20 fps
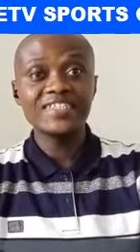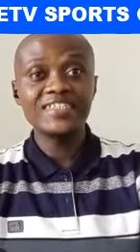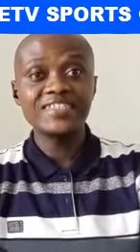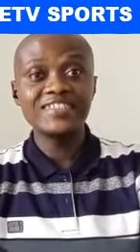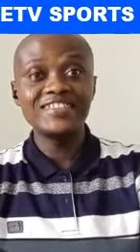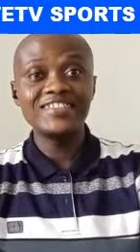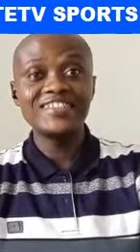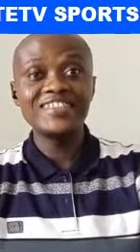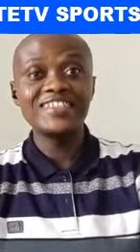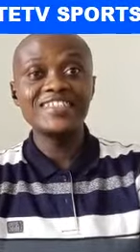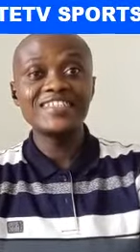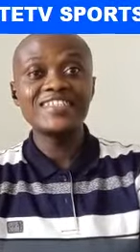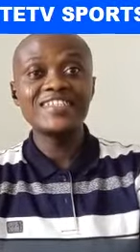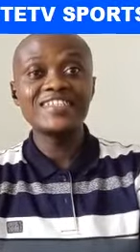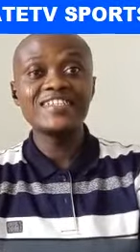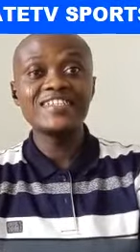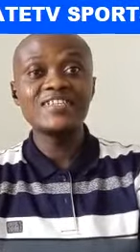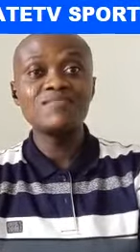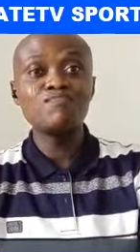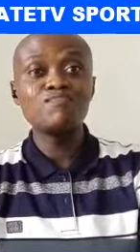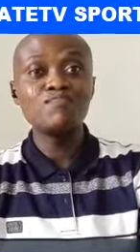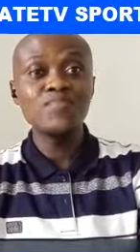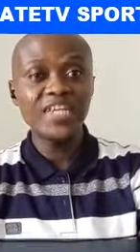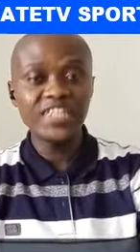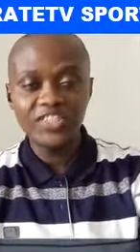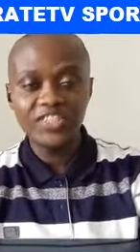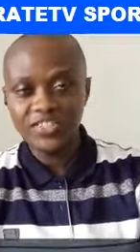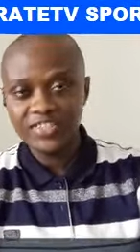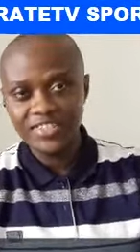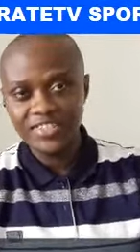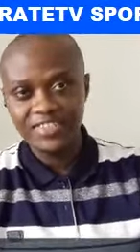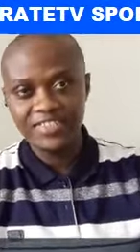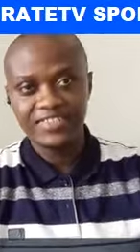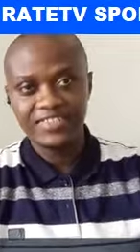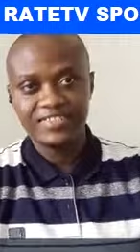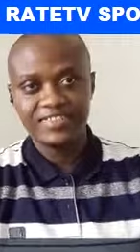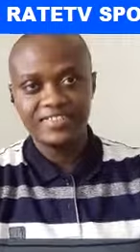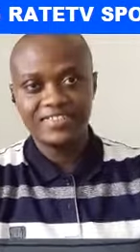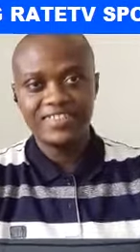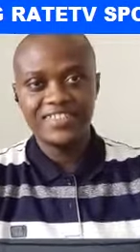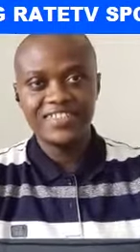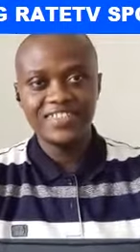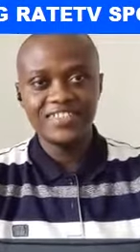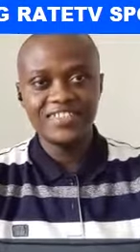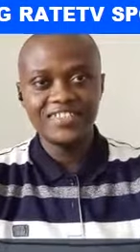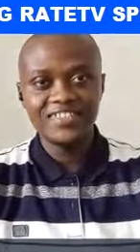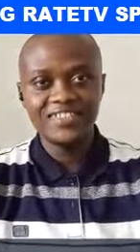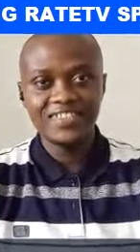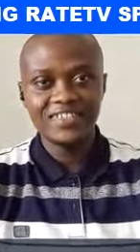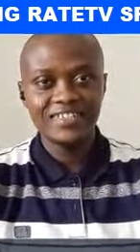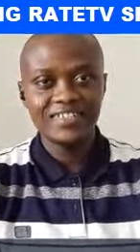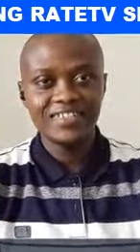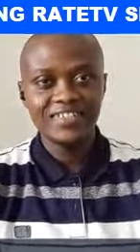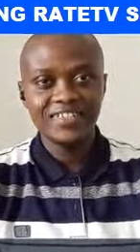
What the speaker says: is the major things in Nigeria